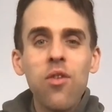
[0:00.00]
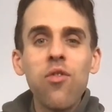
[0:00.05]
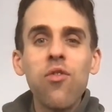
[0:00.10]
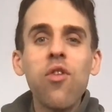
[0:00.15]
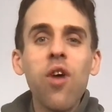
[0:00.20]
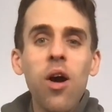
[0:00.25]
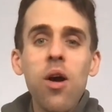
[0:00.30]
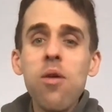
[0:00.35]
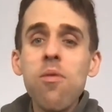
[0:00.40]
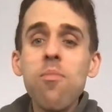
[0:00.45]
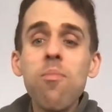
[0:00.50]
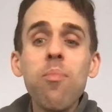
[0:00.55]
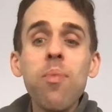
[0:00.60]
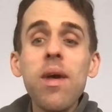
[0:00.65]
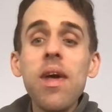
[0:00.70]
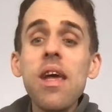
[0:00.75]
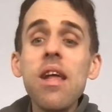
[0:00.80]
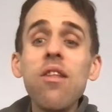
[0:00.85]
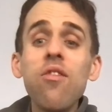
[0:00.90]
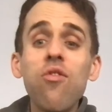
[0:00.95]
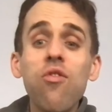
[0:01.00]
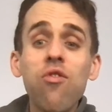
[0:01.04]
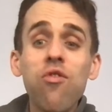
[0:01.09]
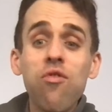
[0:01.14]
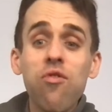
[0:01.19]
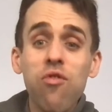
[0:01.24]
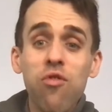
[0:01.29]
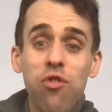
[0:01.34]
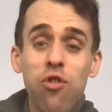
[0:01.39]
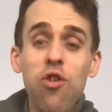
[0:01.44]
don't be
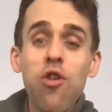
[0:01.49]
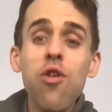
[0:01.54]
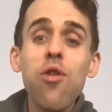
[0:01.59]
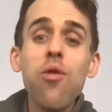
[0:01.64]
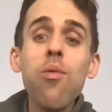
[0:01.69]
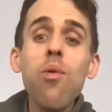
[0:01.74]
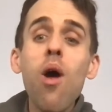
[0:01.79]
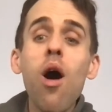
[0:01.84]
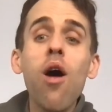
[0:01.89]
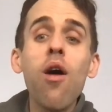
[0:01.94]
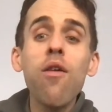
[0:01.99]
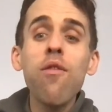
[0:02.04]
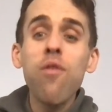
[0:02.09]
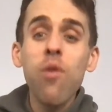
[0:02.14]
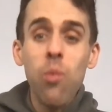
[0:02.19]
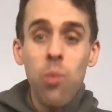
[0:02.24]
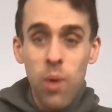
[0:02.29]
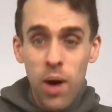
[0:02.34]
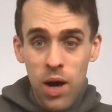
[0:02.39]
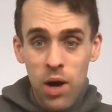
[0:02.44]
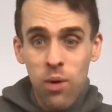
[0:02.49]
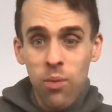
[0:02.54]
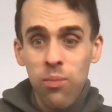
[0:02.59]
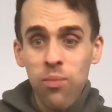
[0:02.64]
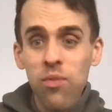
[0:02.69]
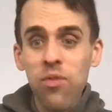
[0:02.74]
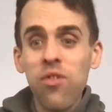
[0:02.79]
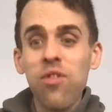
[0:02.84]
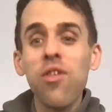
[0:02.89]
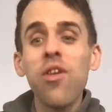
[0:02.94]
too
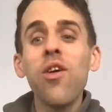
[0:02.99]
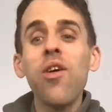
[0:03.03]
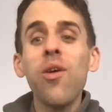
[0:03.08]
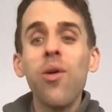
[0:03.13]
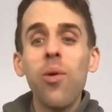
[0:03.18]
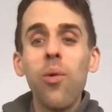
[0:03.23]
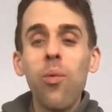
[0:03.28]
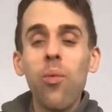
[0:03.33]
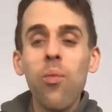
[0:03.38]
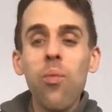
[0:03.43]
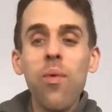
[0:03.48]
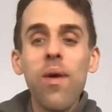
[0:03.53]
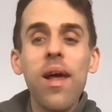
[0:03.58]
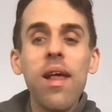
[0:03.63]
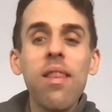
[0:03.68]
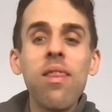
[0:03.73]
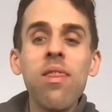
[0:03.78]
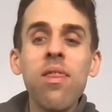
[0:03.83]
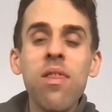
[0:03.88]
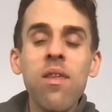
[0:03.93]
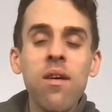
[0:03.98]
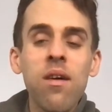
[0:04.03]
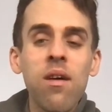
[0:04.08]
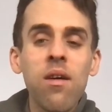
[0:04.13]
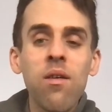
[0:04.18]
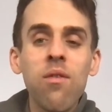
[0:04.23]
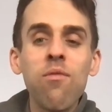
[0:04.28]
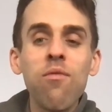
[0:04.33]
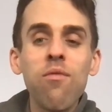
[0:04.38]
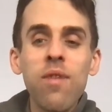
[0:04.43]
overwhelmed with
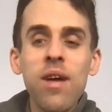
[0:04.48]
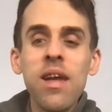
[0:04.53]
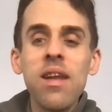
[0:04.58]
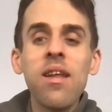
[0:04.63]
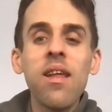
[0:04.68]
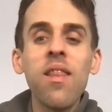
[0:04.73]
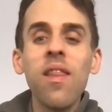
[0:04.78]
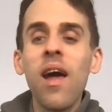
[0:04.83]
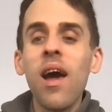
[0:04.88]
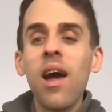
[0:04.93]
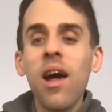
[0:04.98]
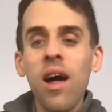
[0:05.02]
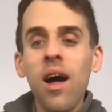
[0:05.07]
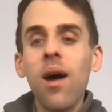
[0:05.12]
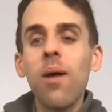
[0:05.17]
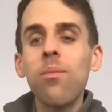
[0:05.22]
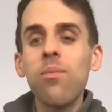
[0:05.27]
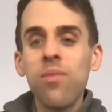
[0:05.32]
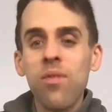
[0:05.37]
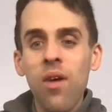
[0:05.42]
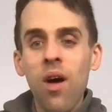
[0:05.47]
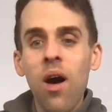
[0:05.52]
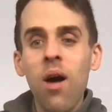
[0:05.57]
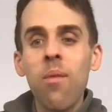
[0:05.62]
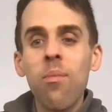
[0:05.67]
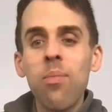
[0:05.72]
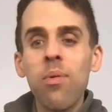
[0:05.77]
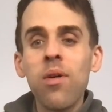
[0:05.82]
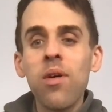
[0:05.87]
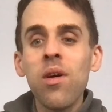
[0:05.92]
the reading that comes
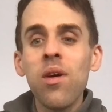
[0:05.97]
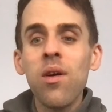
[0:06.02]
up